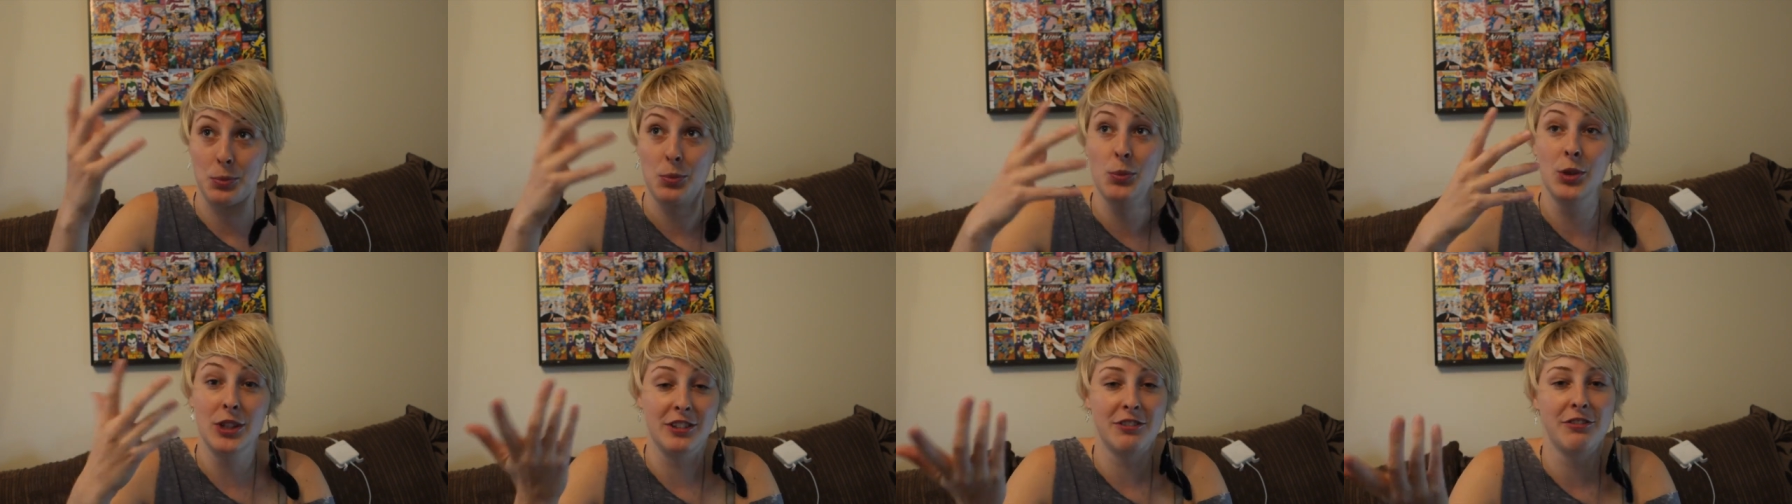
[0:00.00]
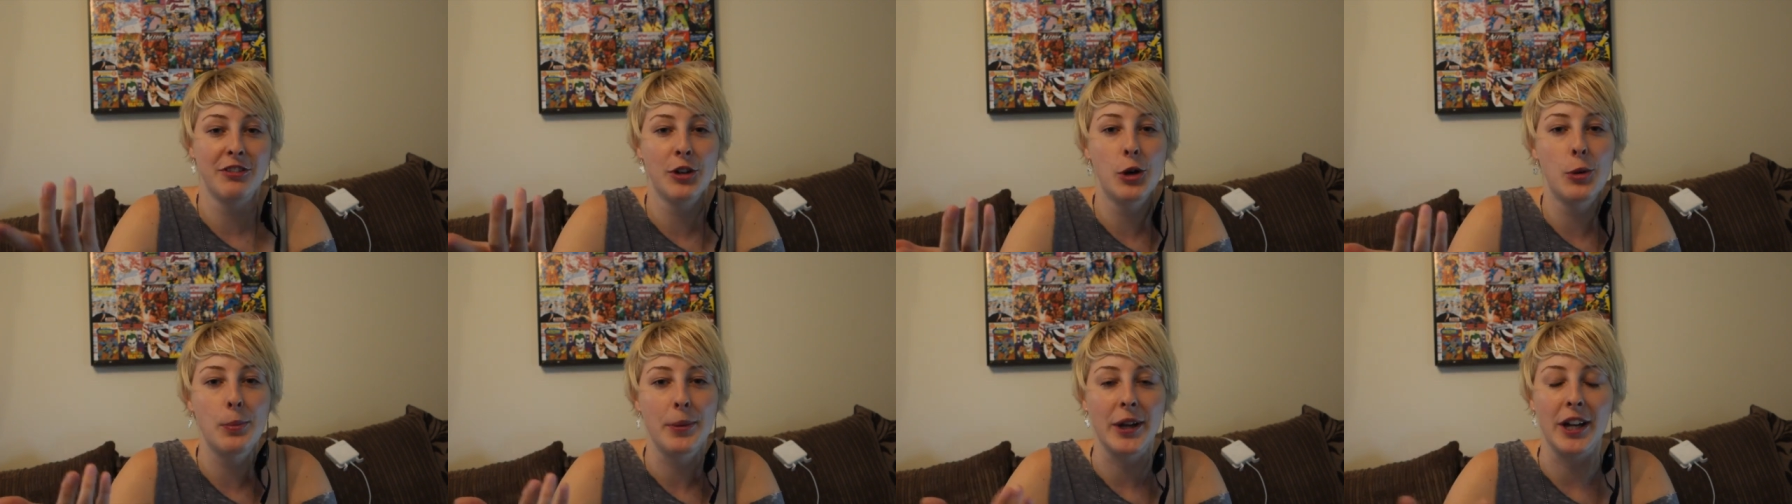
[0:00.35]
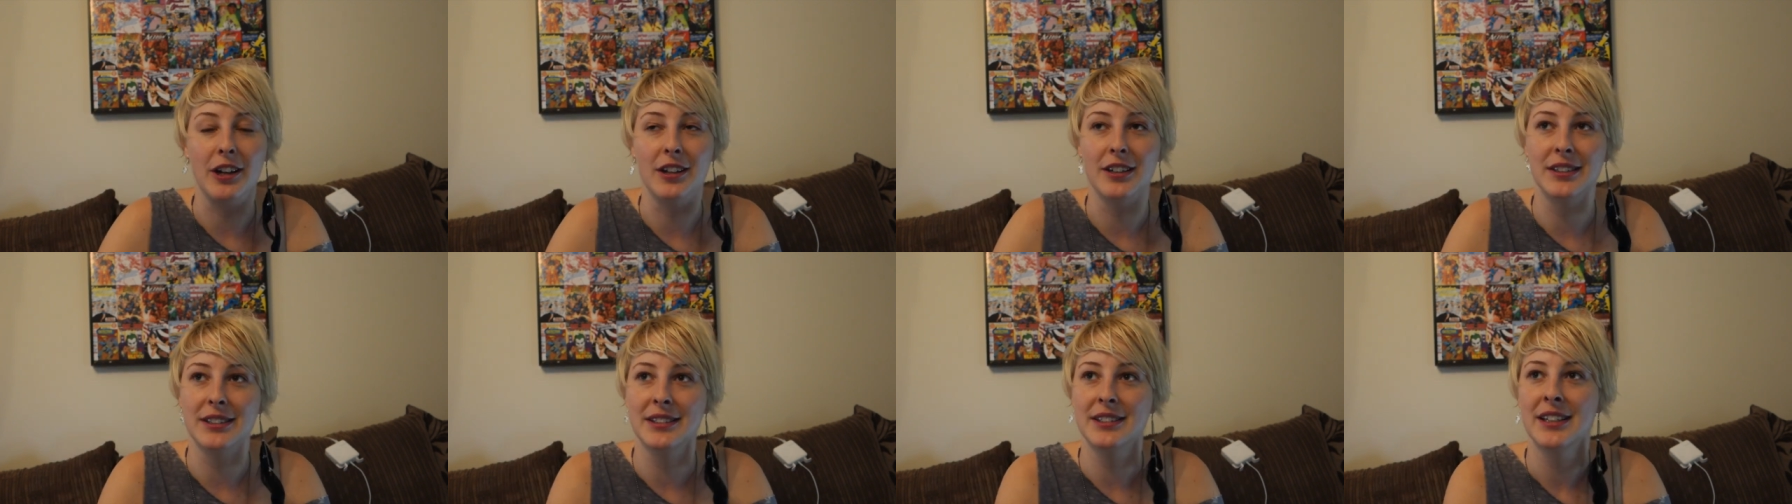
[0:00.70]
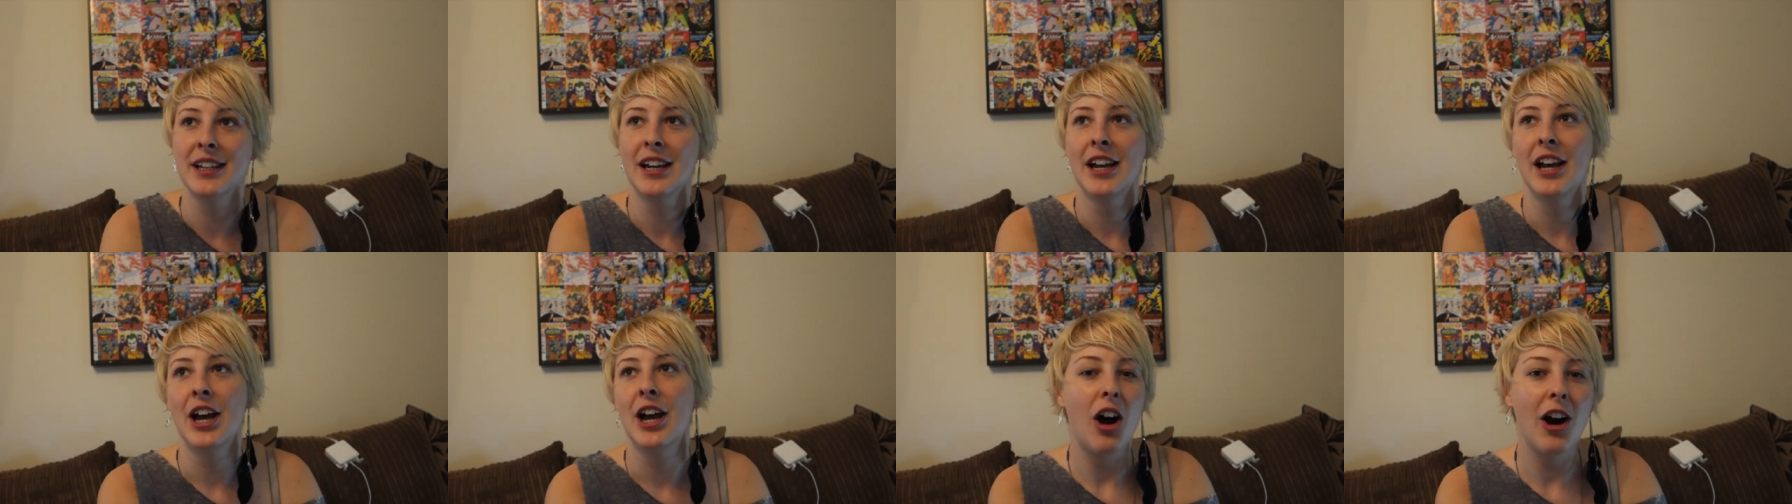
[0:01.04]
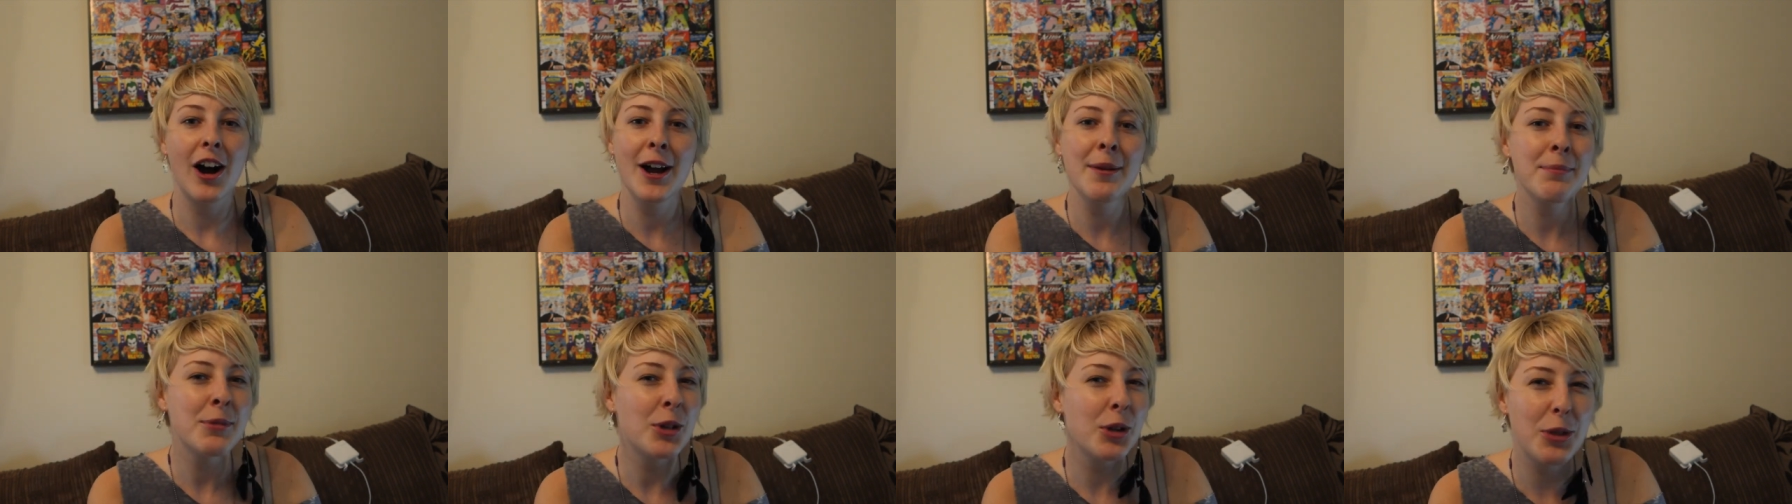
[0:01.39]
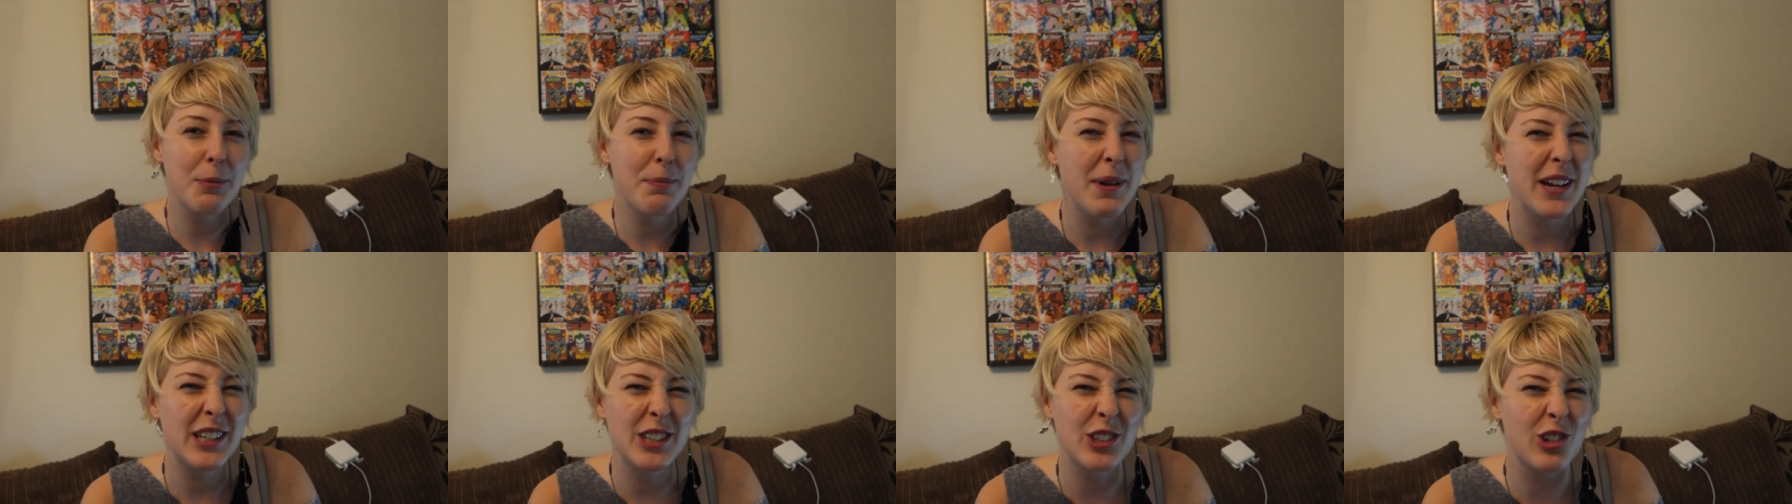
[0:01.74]
was filming us. I'm not the
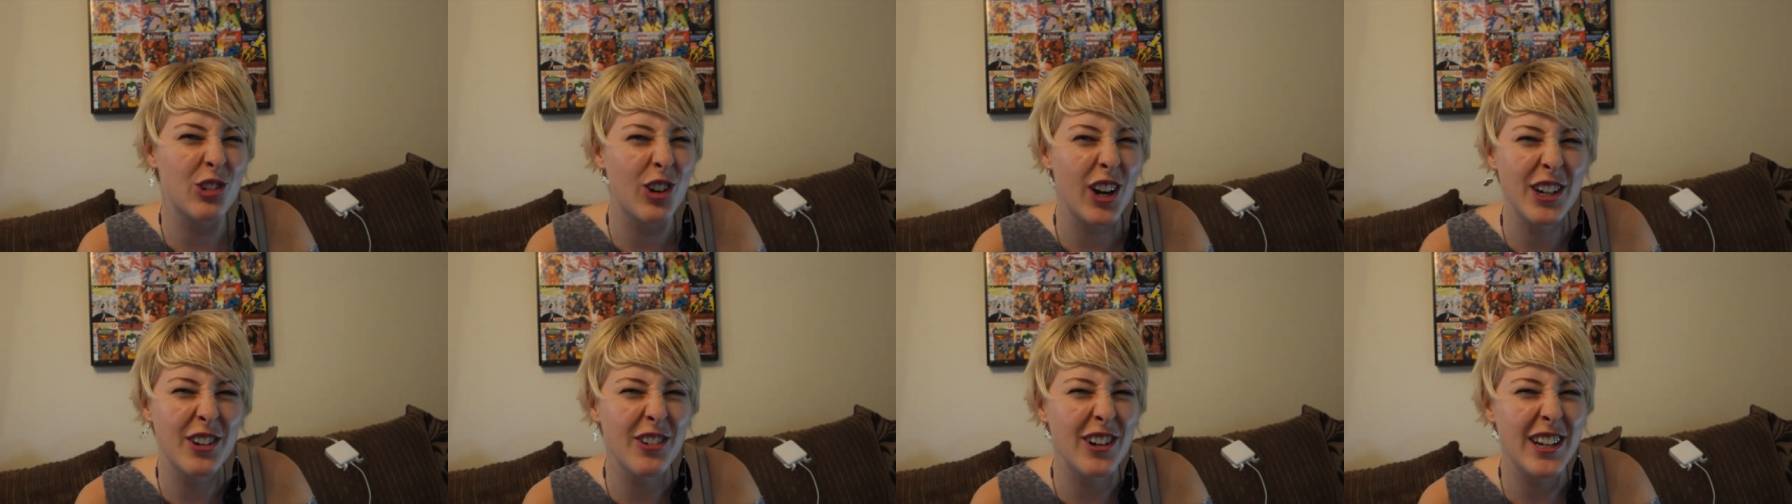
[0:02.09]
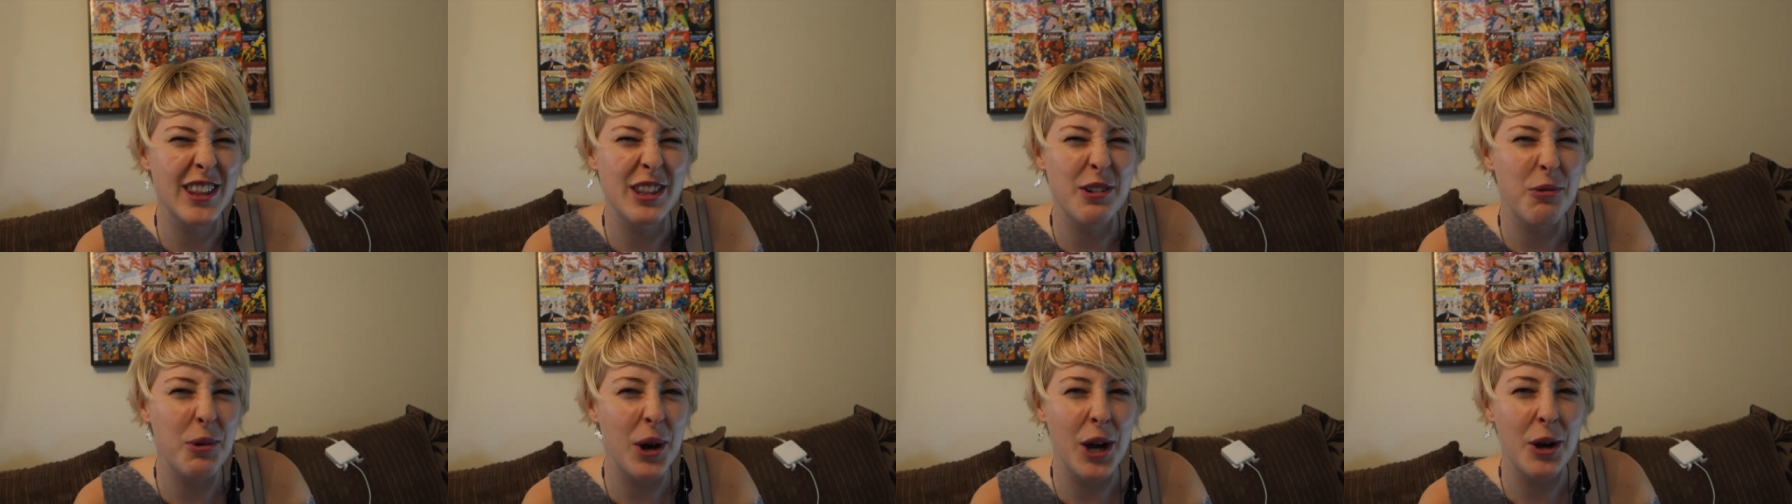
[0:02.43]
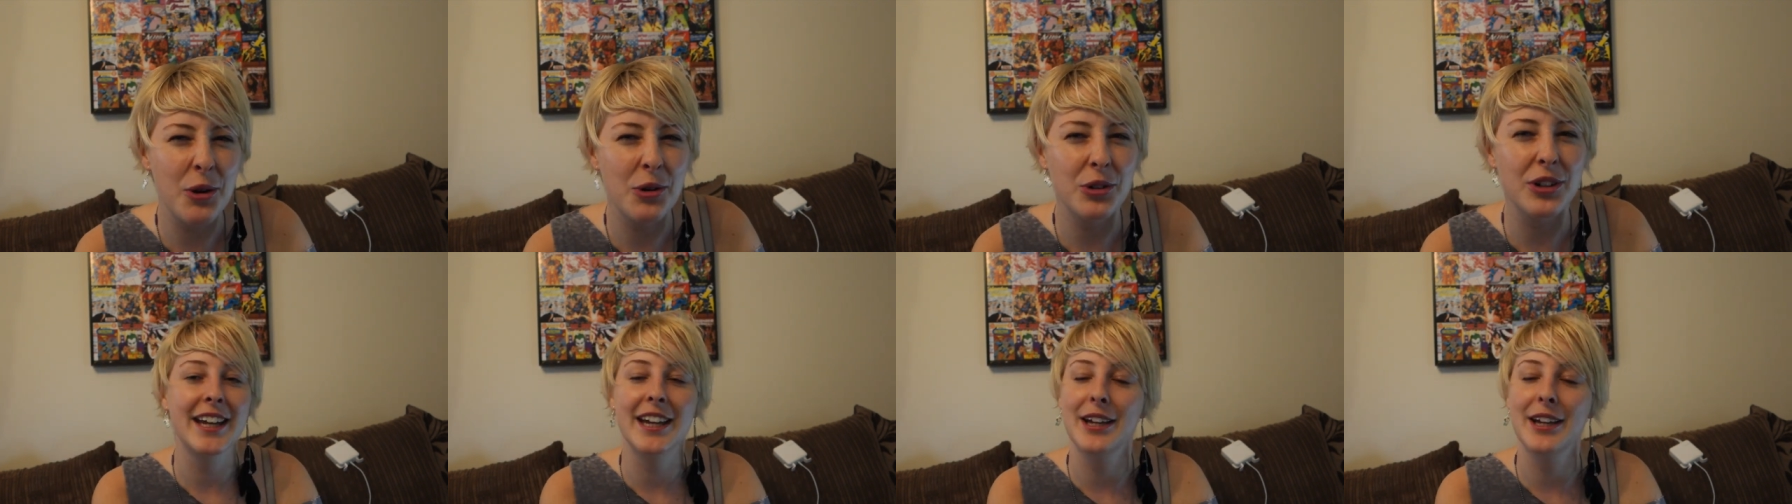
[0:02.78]
best runner in the world.